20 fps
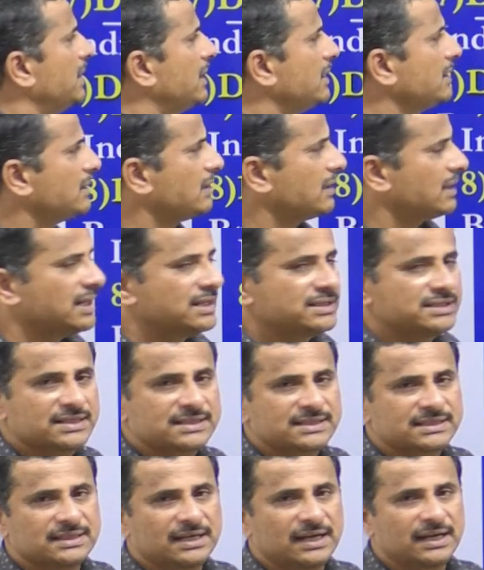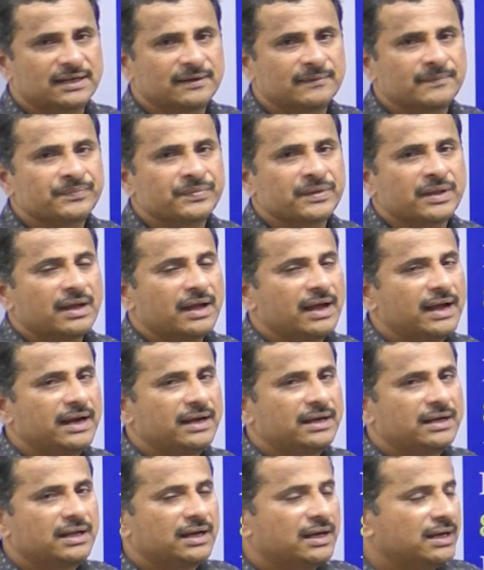Park, Rajasthan,
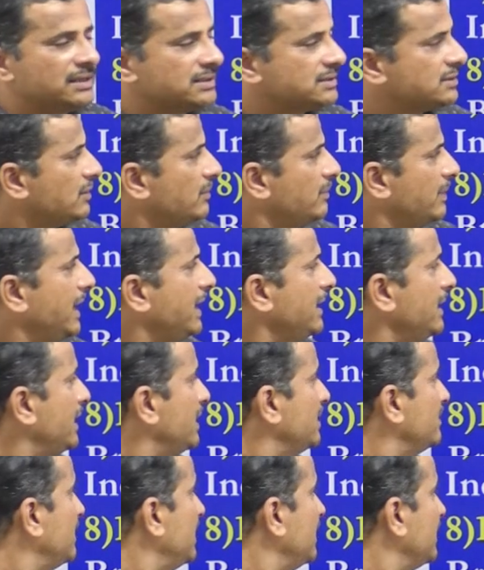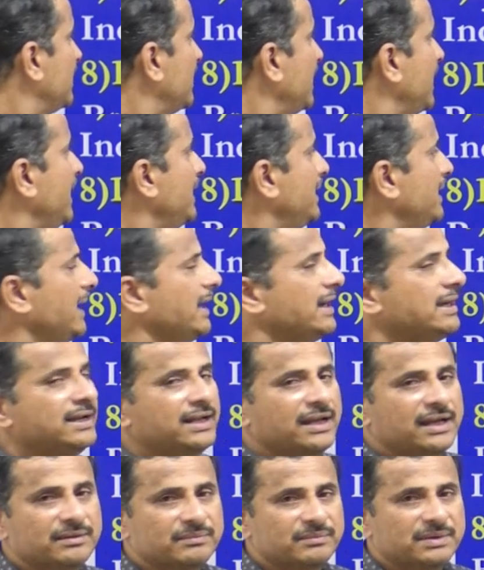and so main animal Great
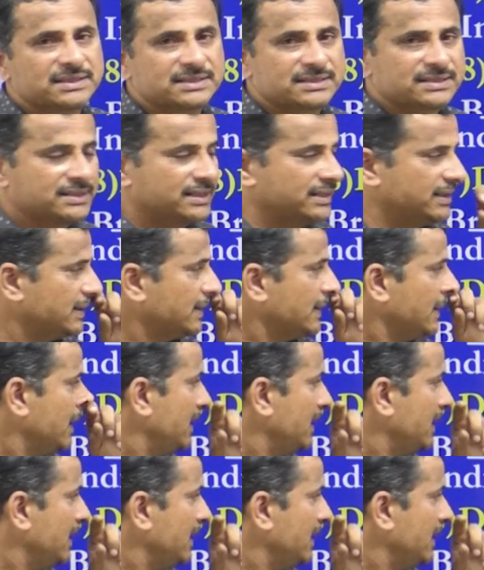Indian bustard.